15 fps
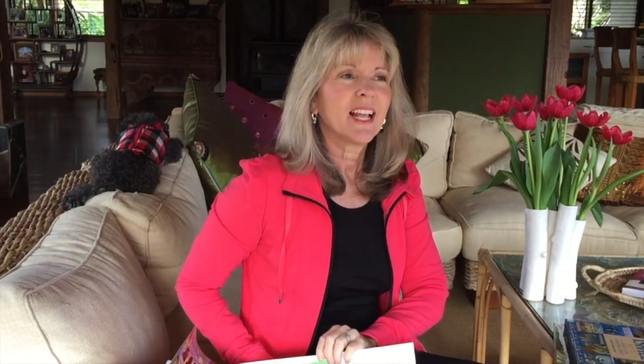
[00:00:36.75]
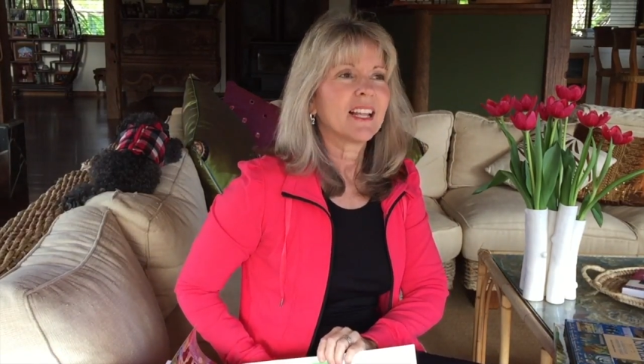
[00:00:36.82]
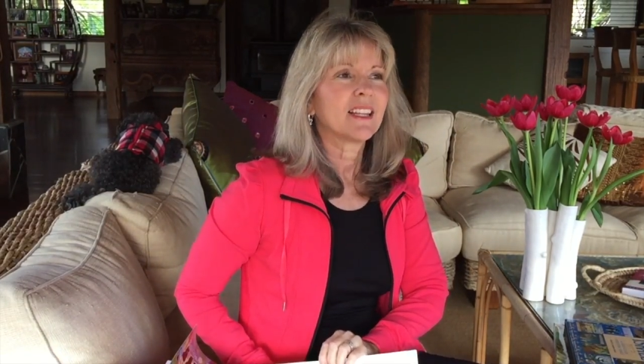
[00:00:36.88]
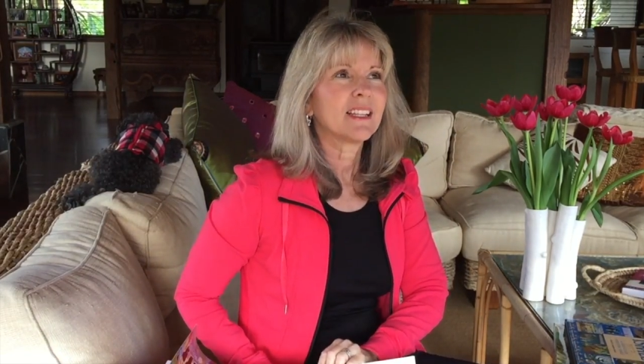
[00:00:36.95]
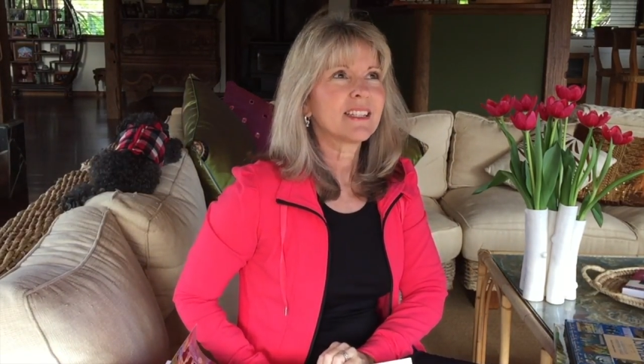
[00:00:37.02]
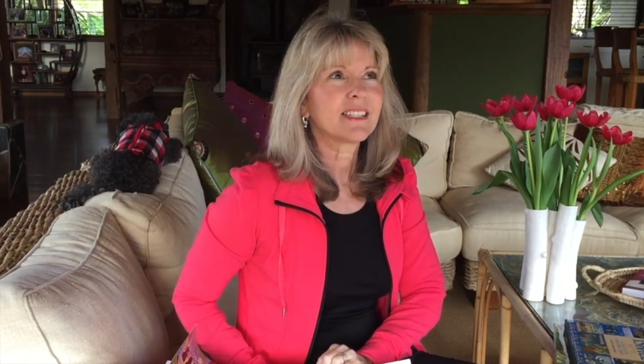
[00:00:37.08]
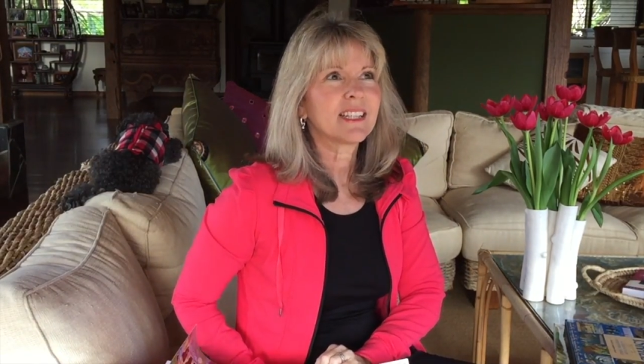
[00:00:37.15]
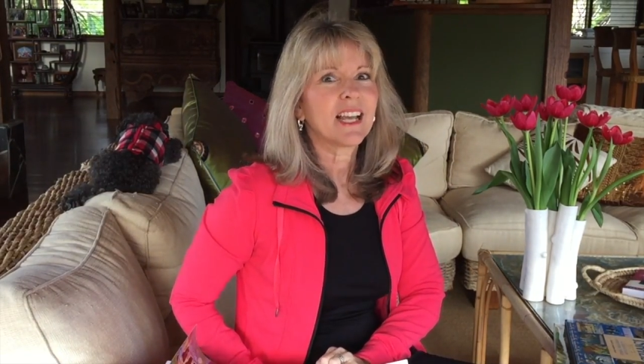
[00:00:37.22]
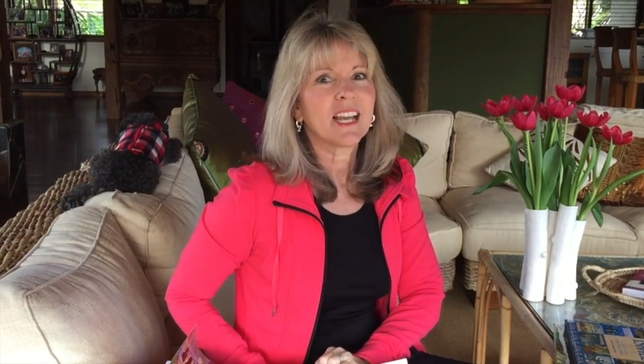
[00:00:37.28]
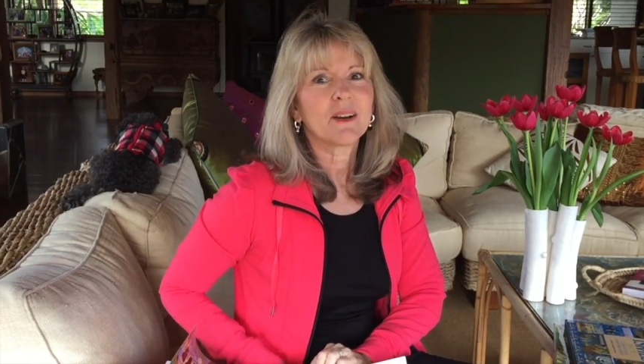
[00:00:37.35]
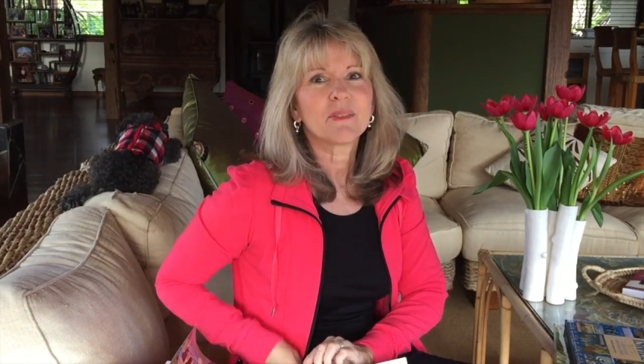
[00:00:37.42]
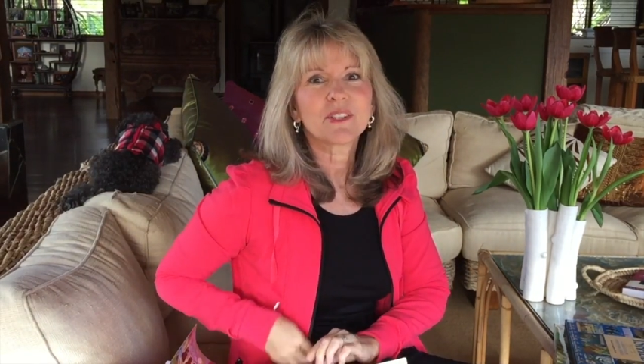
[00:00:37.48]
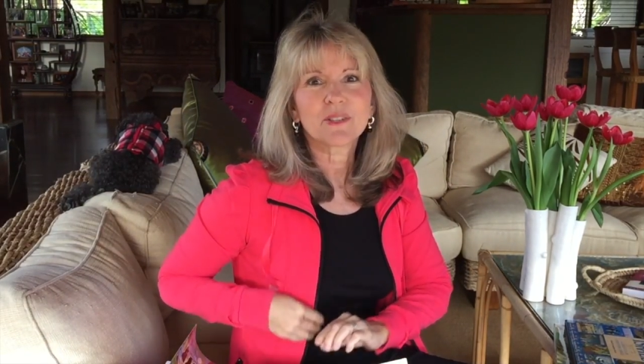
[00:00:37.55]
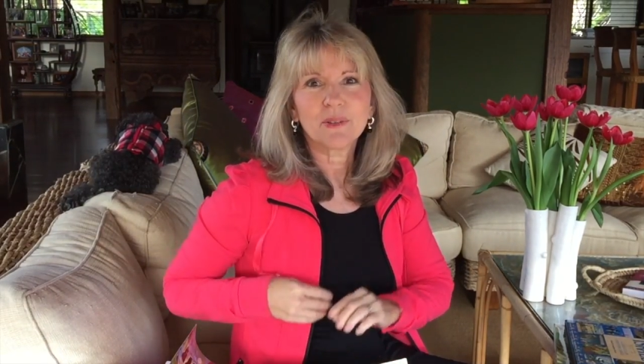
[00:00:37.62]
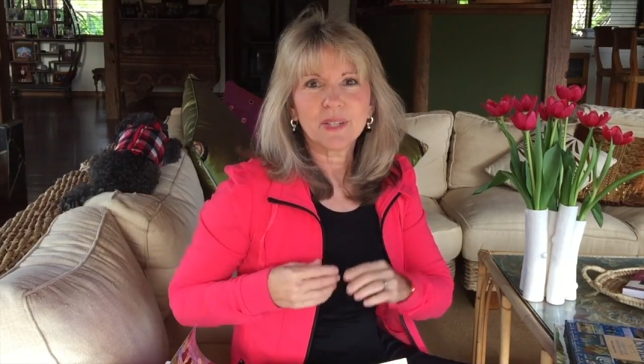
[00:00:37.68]
Let's say I
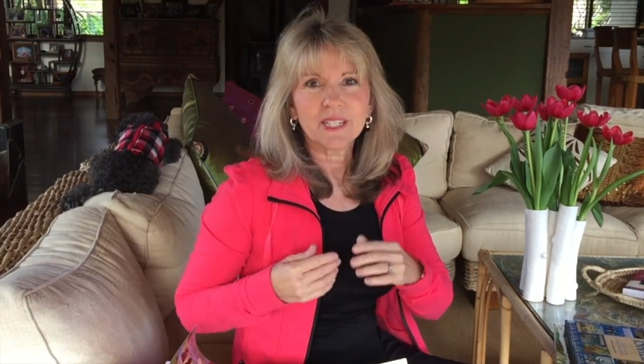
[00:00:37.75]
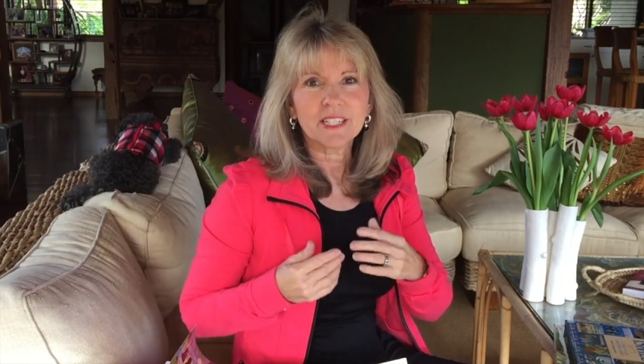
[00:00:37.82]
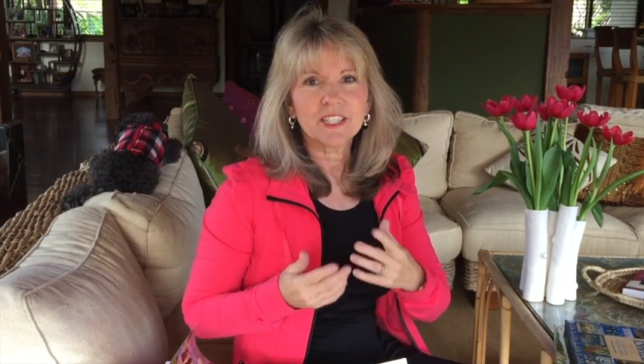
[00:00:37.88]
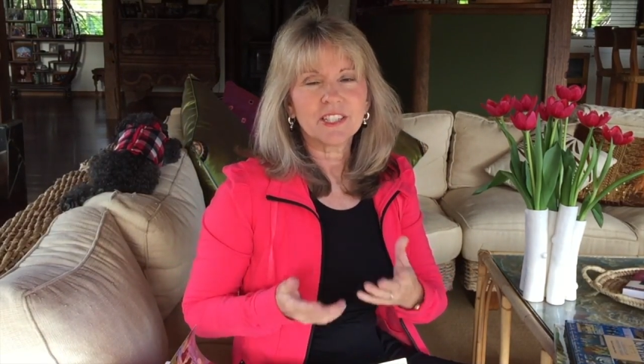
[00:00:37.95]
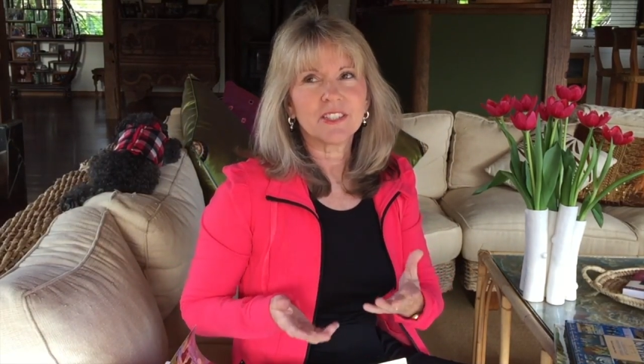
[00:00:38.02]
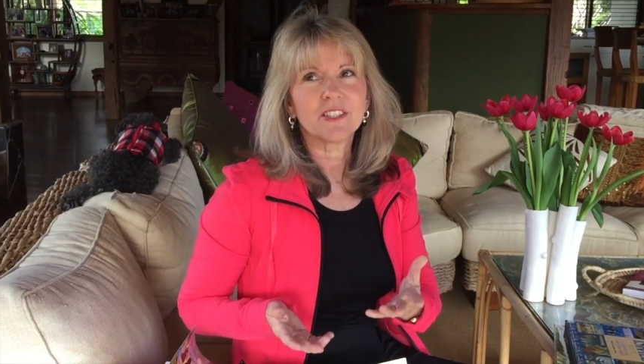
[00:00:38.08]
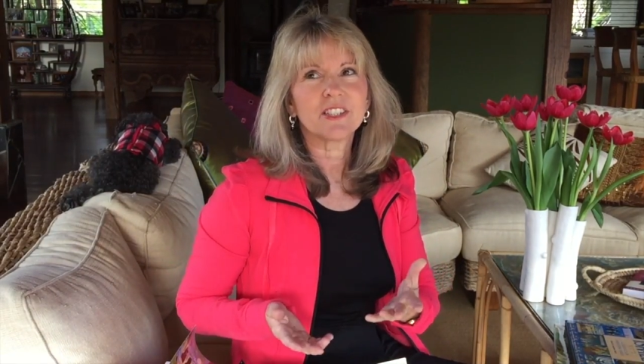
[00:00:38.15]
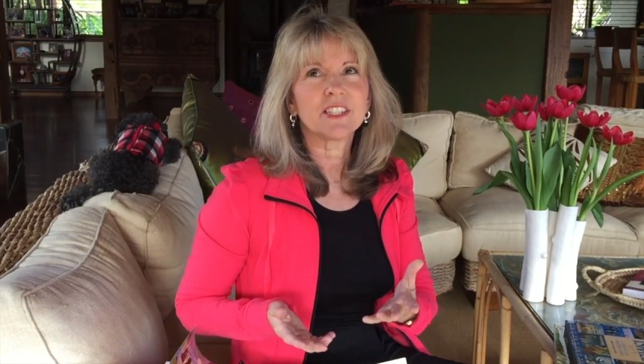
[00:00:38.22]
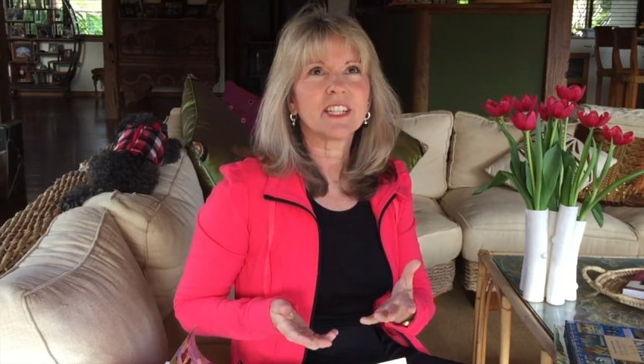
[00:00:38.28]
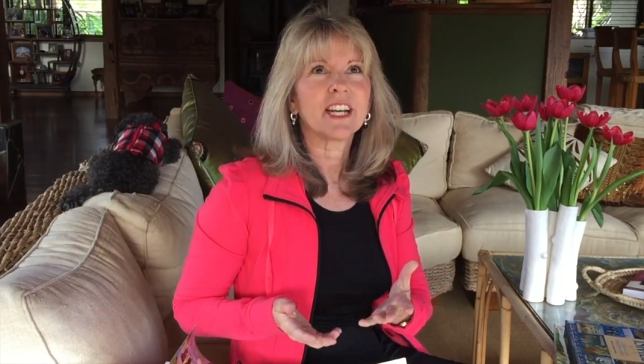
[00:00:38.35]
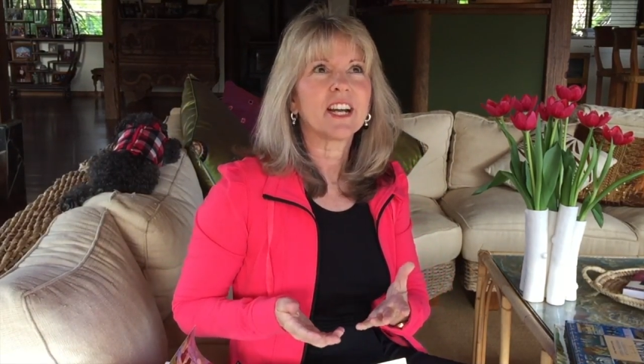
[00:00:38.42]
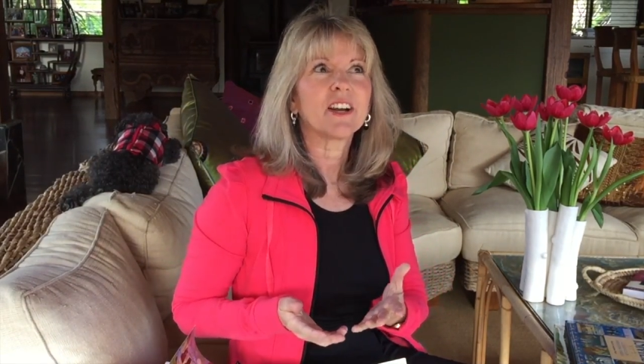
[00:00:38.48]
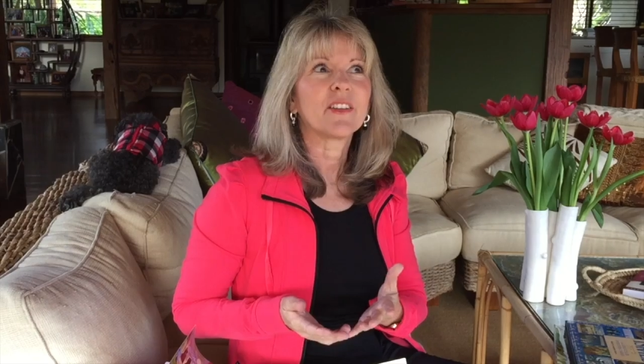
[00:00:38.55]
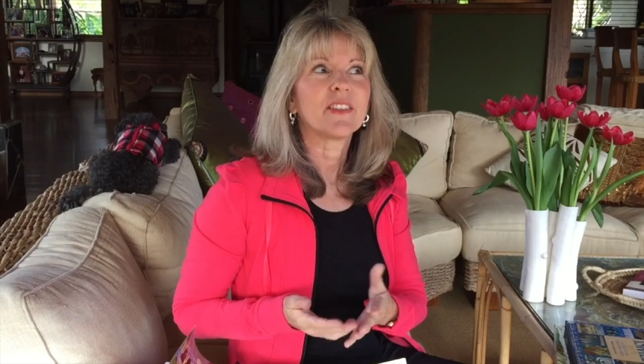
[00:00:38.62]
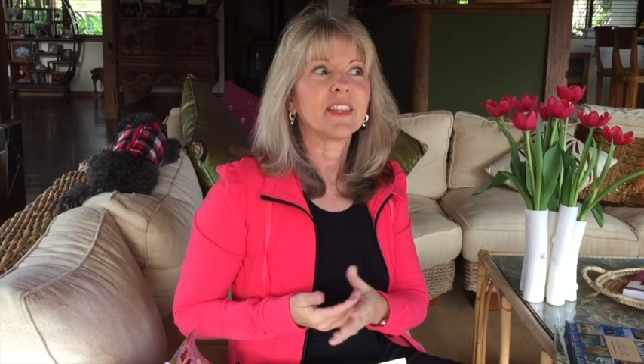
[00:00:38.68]
was going to
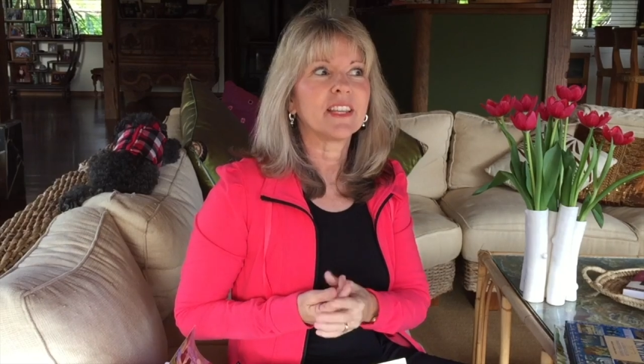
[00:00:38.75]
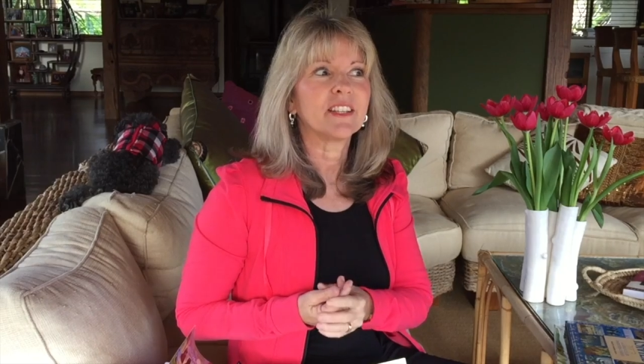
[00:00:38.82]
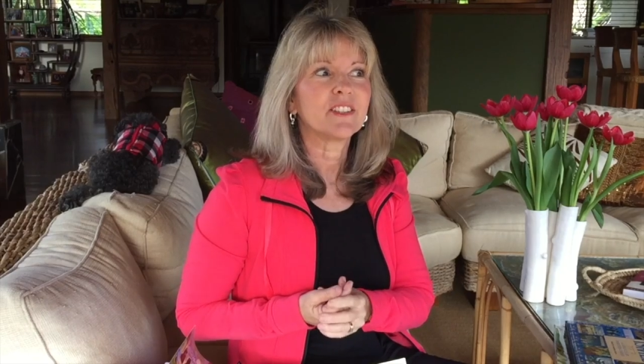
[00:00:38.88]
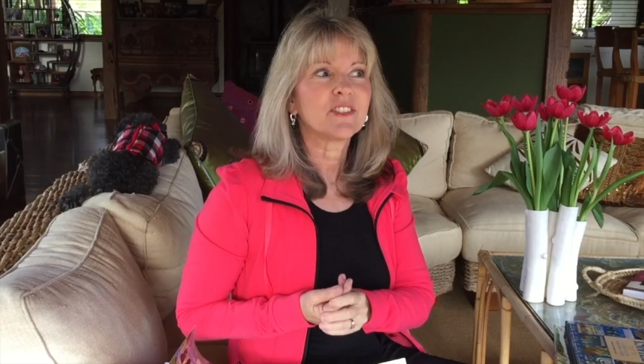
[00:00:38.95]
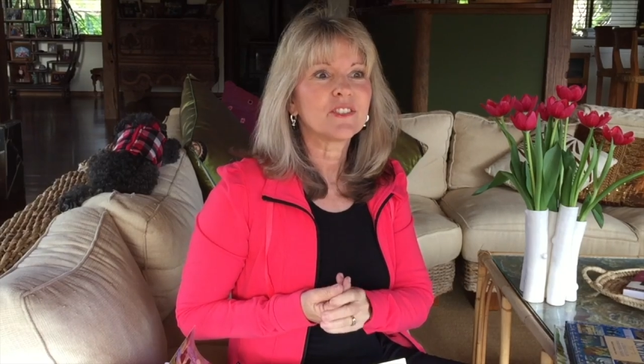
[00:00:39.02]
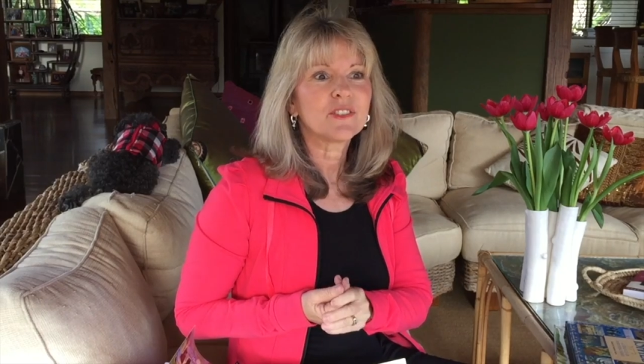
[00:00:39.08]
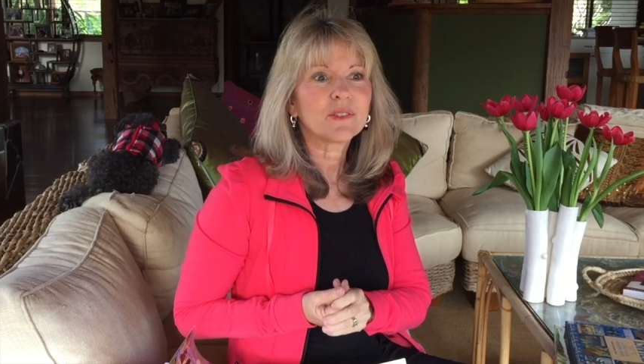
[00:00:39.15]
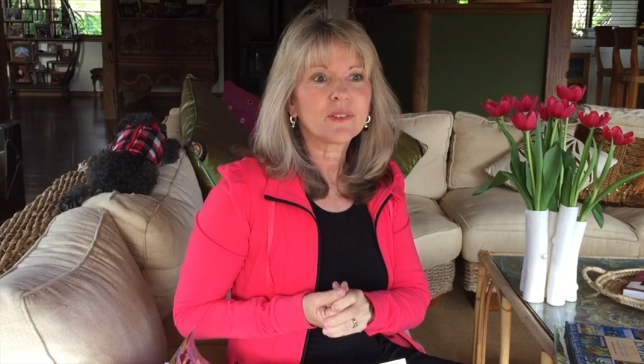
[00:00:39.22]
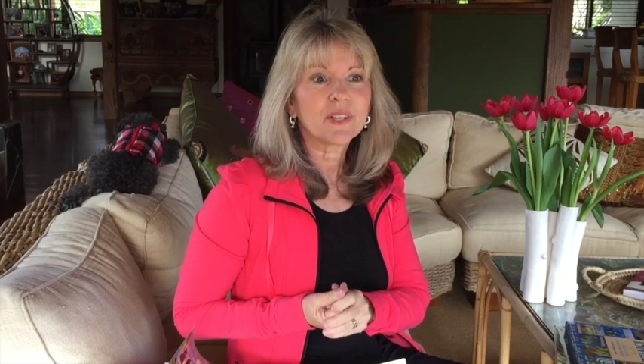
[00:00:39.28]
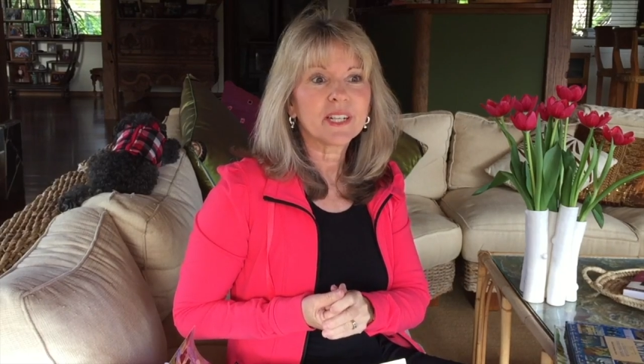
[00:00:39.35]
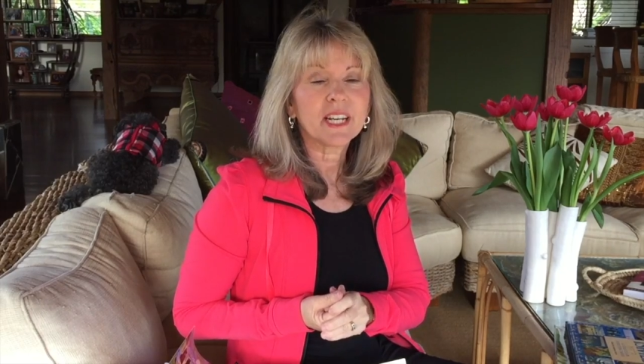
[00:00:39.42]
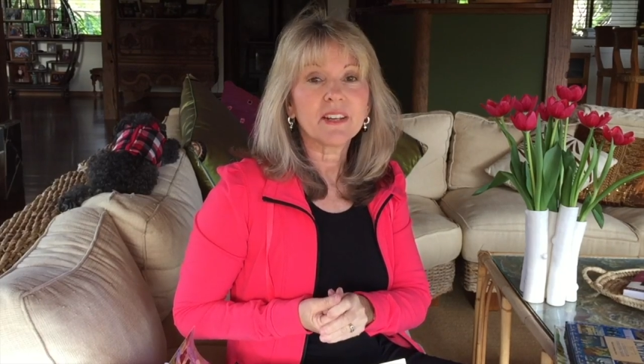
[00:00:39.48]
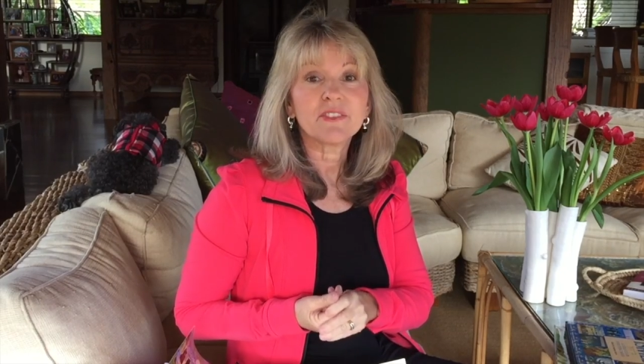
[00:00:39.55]
share the story